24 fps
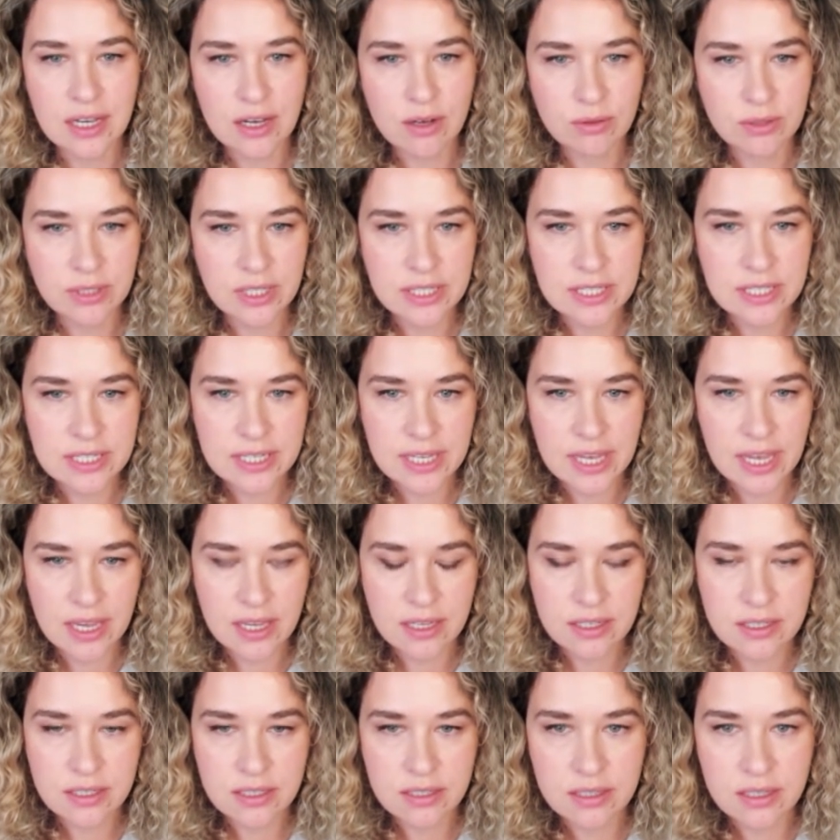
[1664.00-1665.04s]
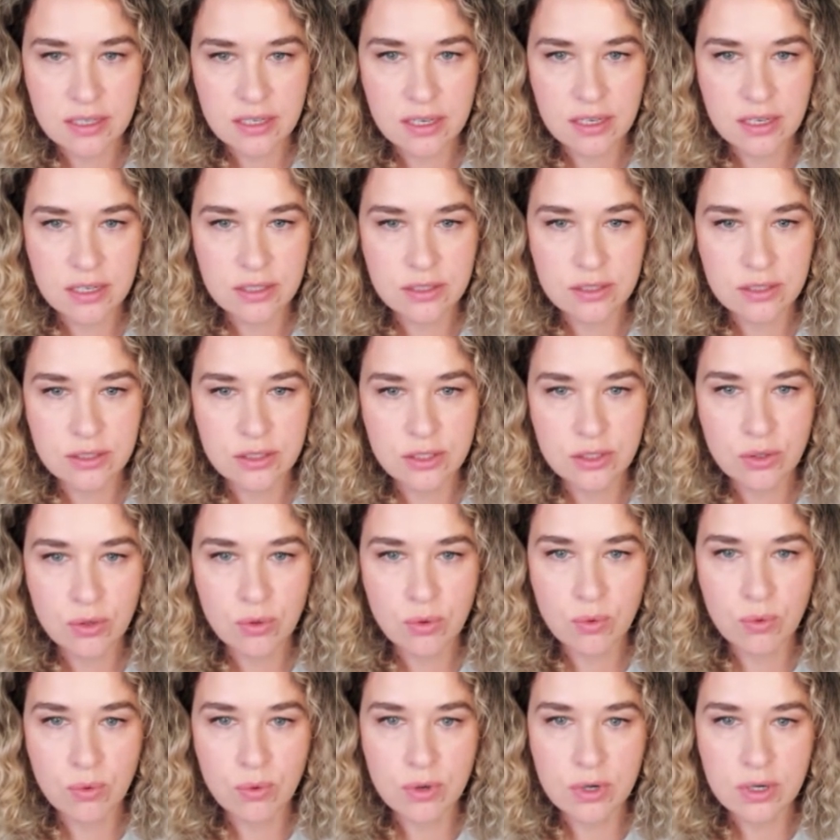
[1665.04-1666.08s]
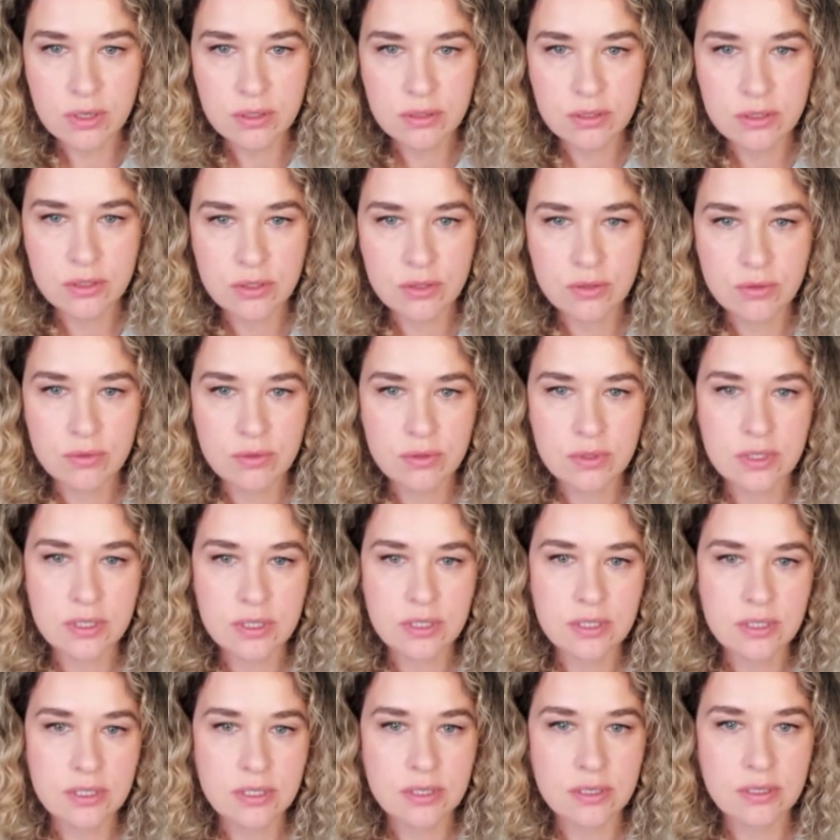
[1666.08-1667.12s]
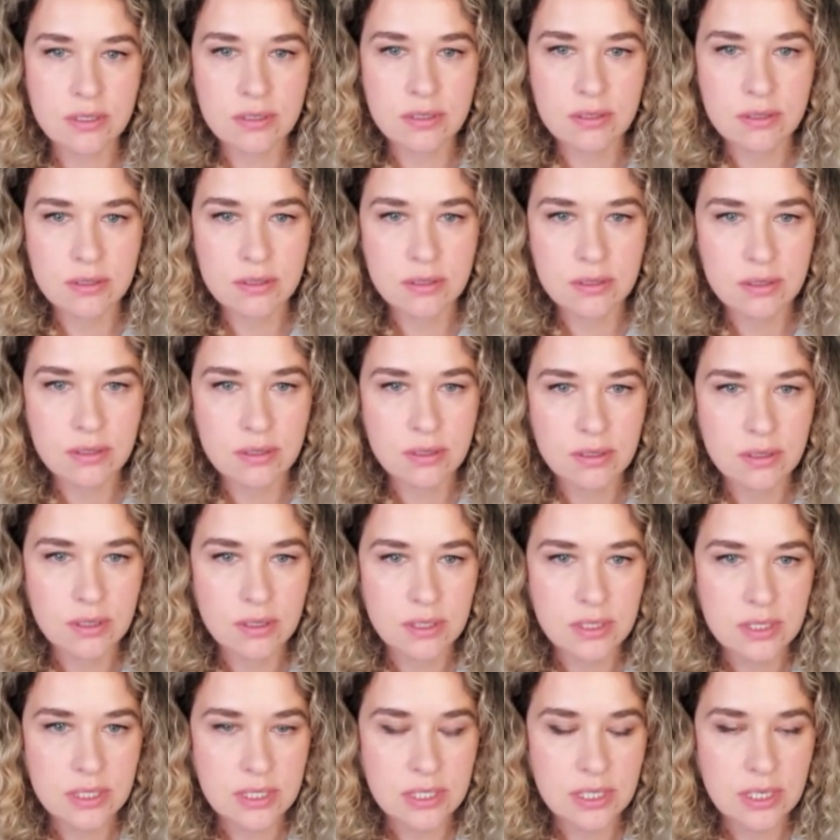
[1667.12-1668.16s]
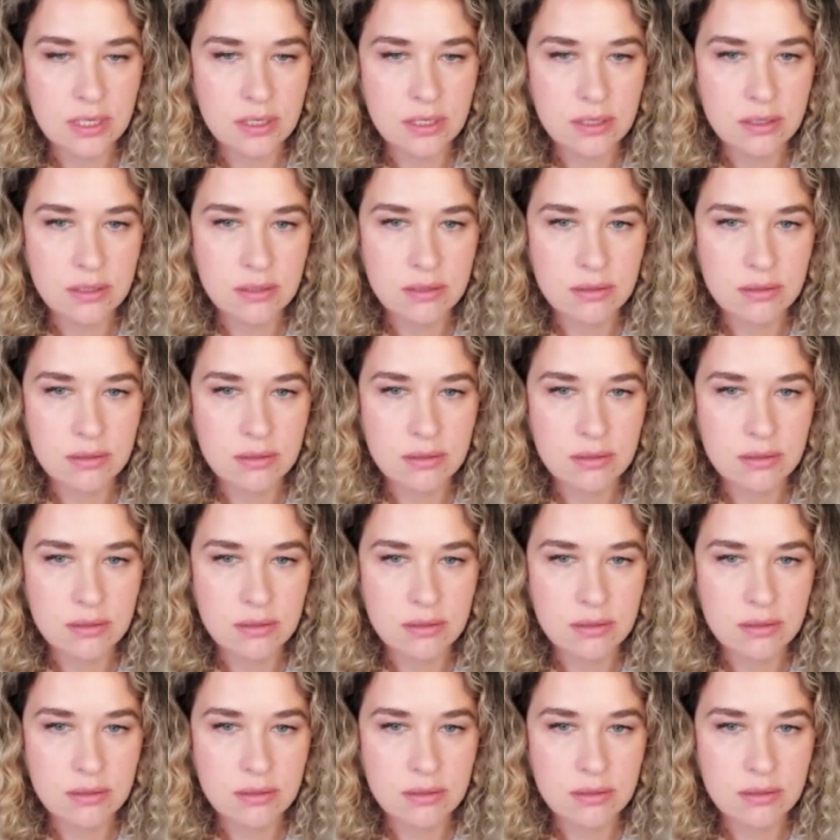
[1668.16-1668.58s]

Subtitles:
let's add the decor to this scene.